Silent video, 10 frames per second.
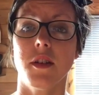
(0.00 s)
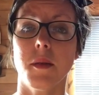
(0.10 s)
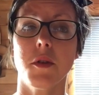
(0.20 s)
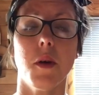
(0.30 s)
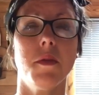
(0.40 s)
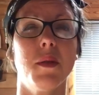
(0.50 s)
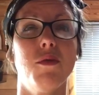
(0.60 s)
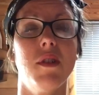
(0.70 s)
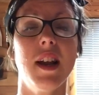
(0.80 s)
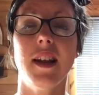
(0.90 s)
Sometimes
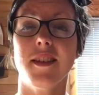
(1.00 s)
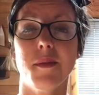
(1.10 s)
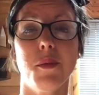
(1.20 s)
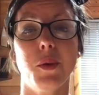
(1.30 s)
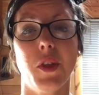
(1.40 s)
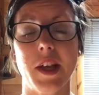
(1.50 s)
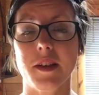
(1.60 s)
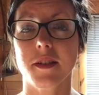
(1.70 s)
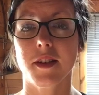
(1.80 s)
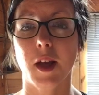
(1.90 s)
some really simple
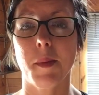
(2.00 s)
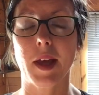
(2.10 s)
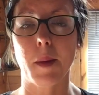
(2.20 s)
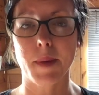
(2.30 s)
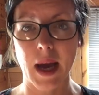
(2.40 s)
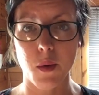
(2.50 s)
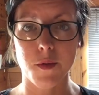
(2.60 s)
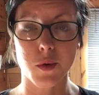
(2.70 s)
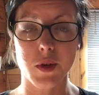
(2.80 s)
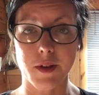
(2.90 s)
things can make a
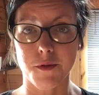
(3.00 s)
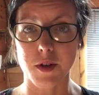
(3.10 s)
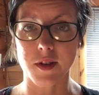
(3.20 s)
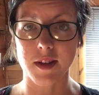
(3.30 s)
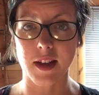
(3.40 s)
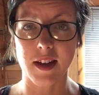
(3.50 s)
powerful difference,